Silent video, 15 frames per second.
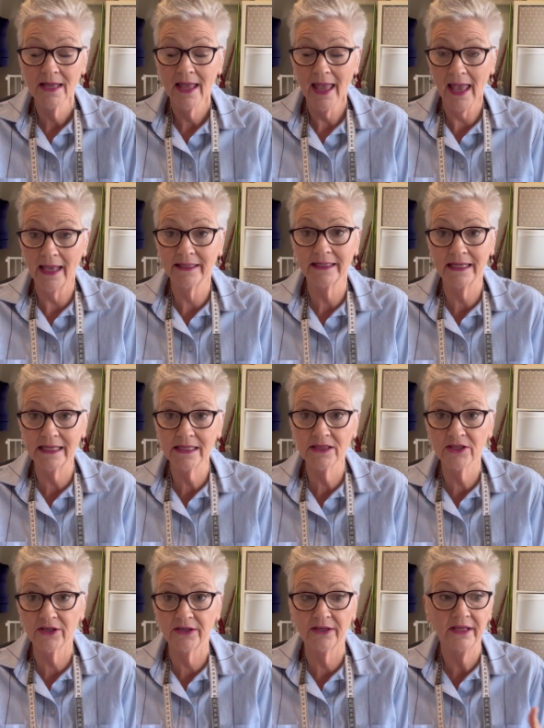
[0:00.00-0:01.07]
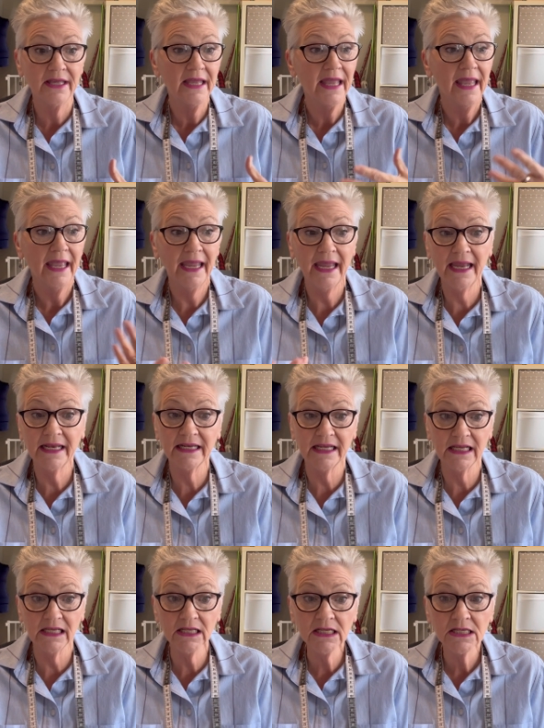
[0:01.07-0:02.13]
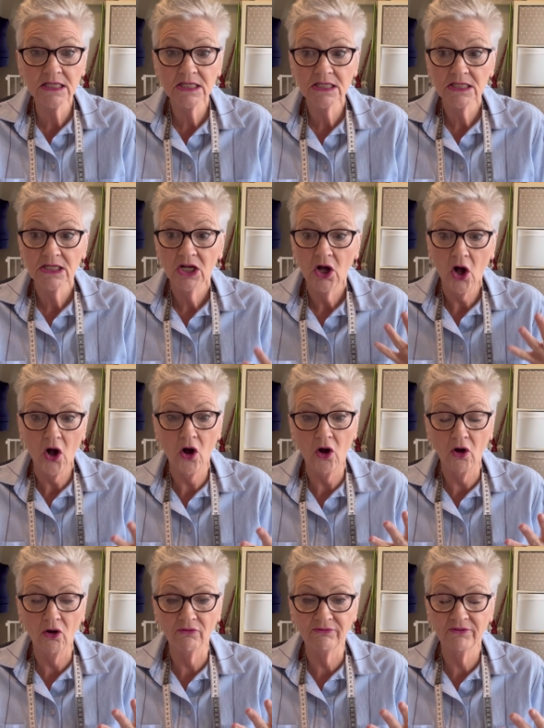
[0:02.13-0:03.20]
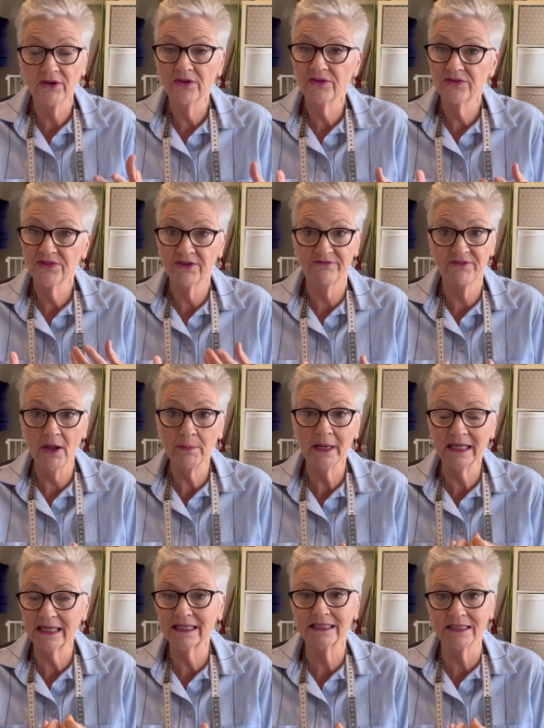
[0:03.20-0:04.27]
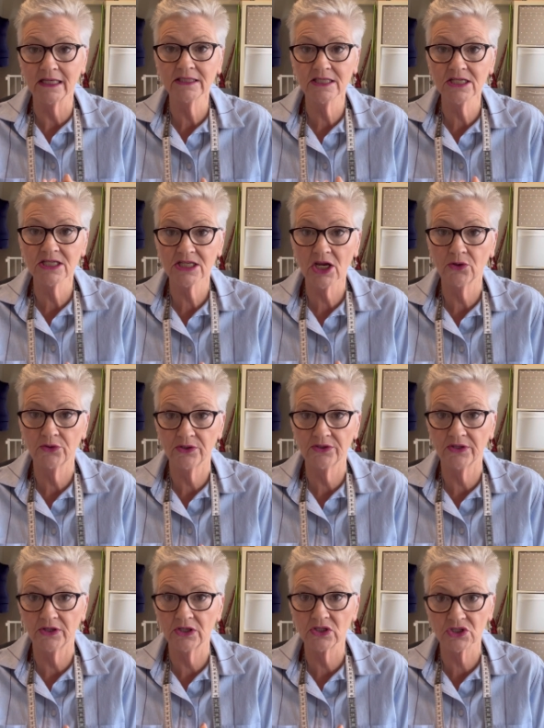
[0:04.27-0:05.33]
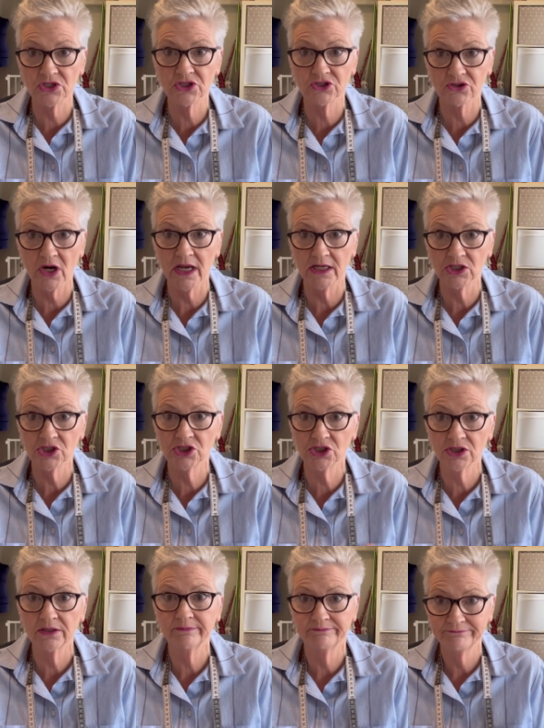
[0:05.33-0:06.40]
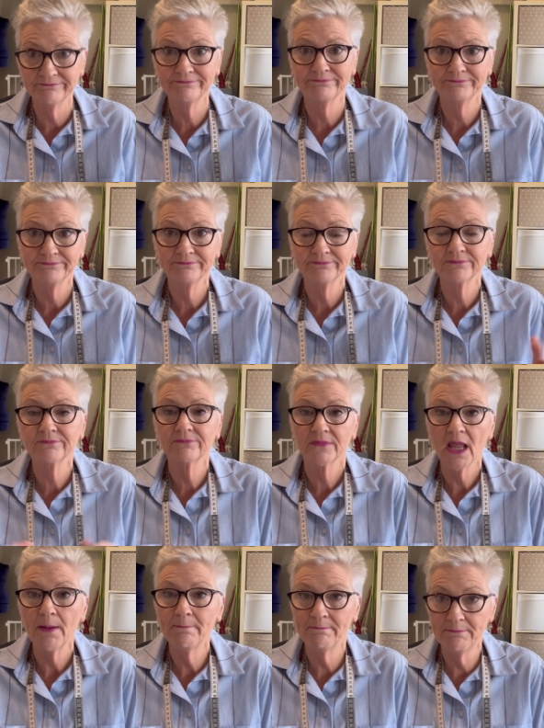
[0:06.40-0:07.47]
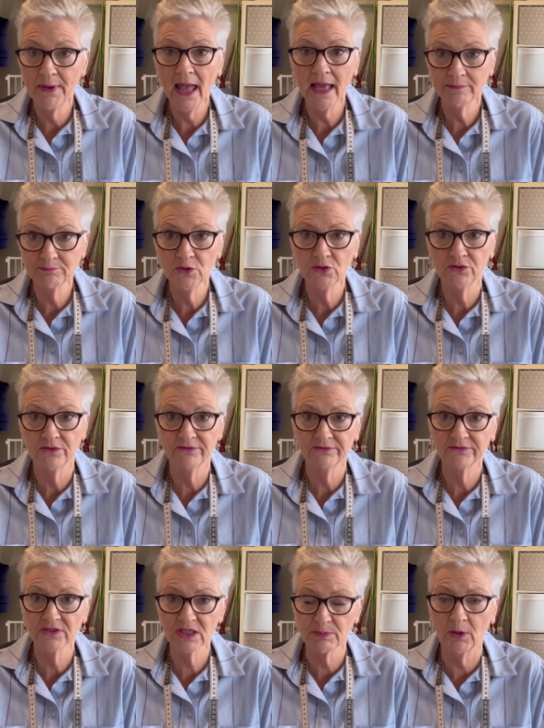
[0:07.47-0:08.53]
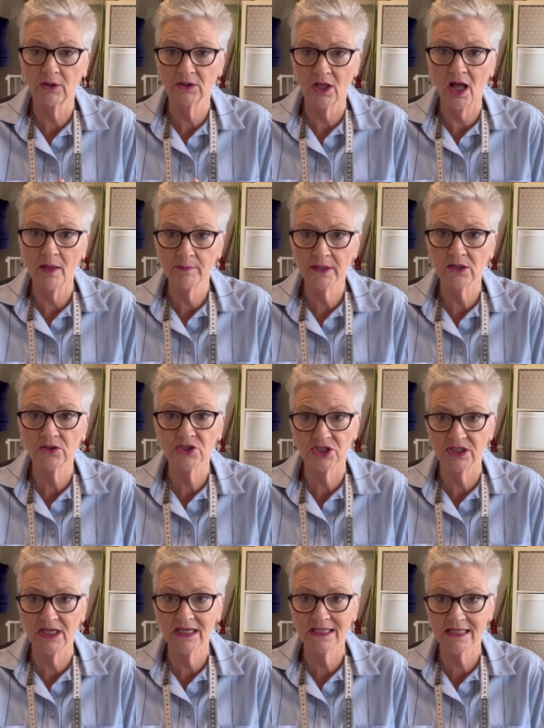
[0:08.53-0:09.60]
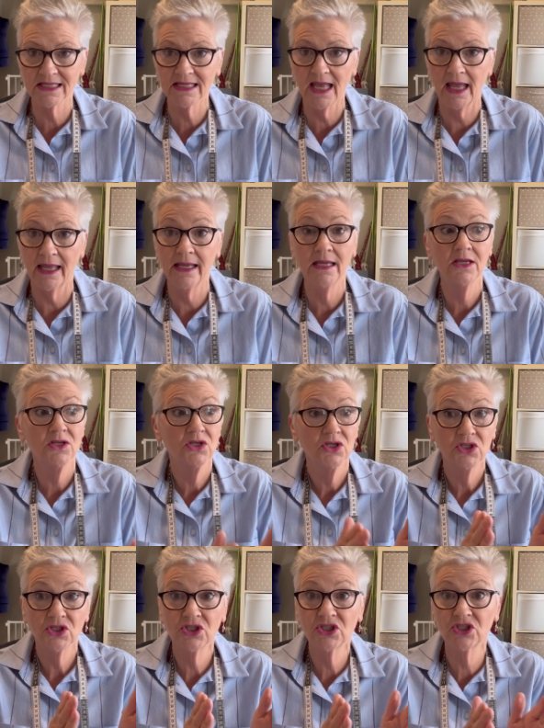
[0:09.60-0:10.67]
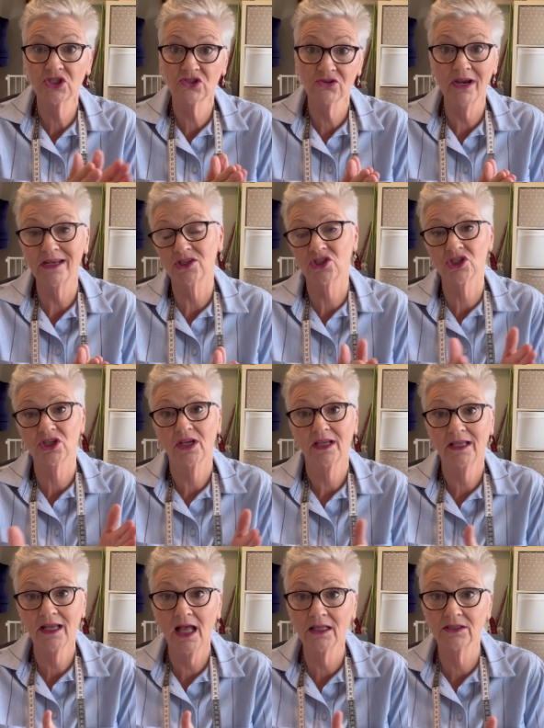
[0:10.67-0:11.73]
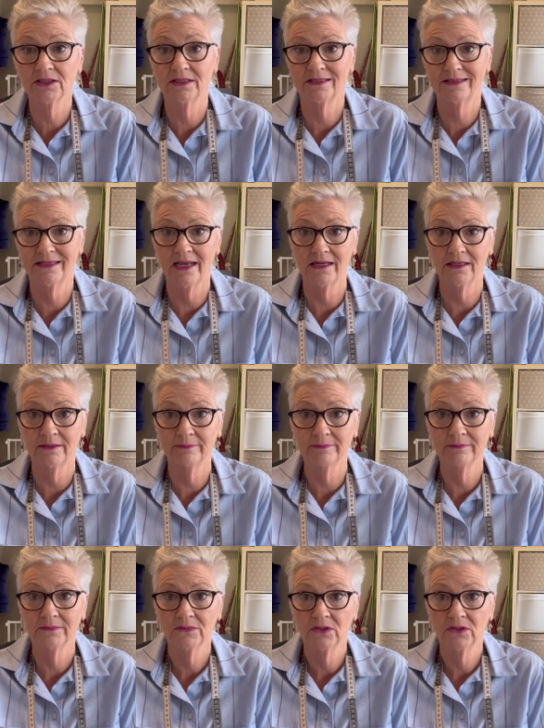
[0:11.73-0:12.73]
And in the heading of the fabric, it doesn't tell you that it's stretch. Bad move, Spotlight, because you need to say stretch coloured denim.